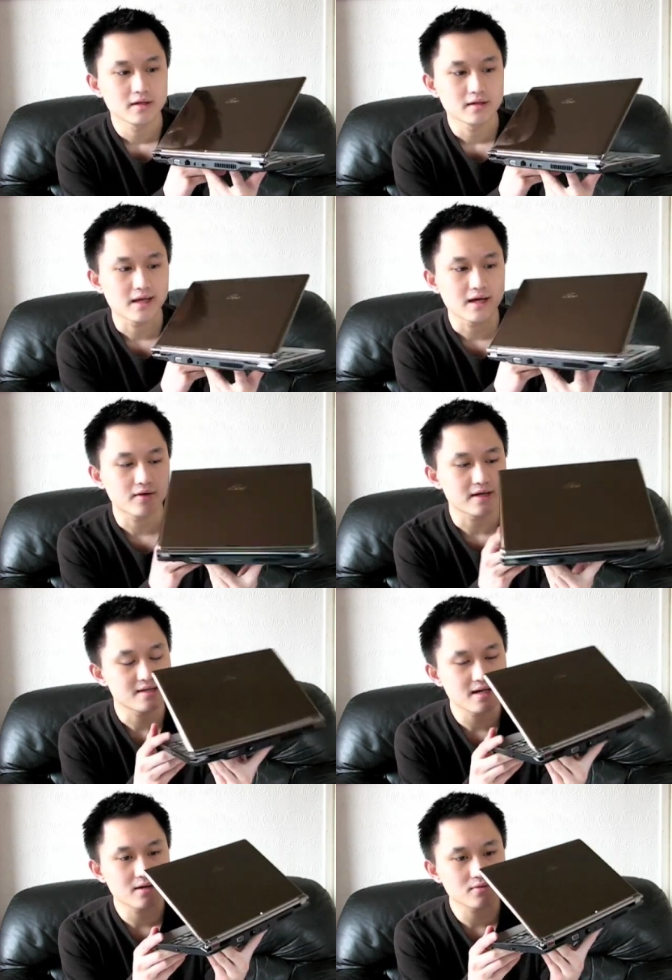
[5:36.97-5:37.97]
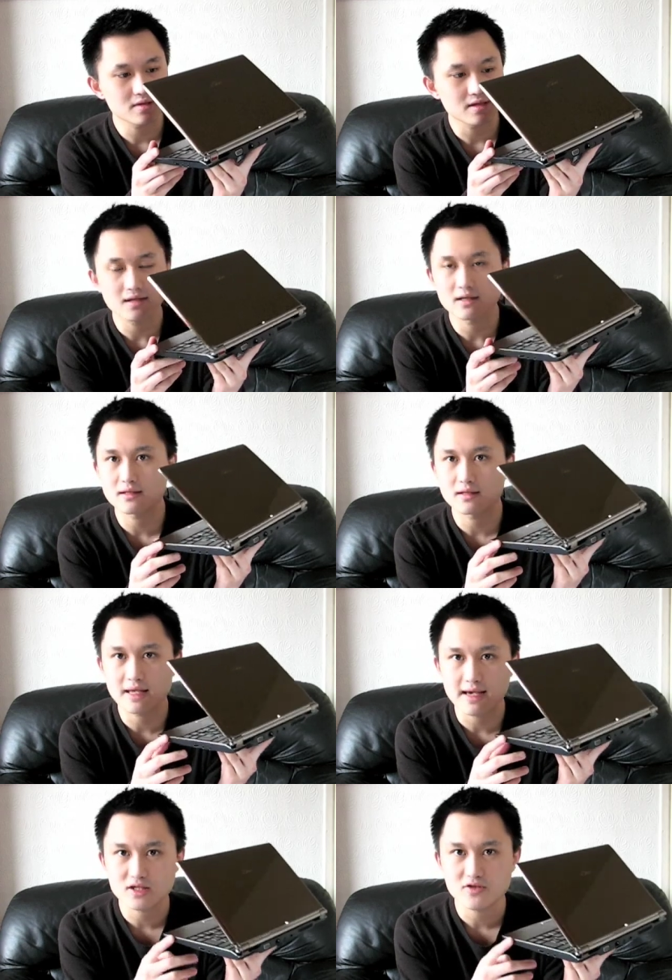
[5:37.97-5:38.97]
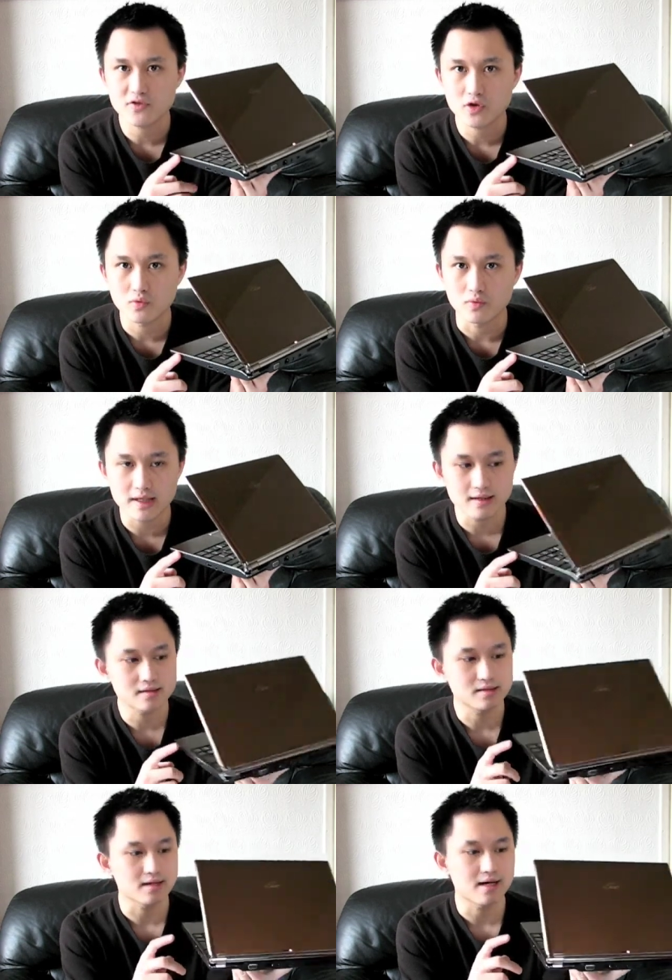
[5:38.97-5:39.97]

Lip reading: Now, it's out in the next few weeks,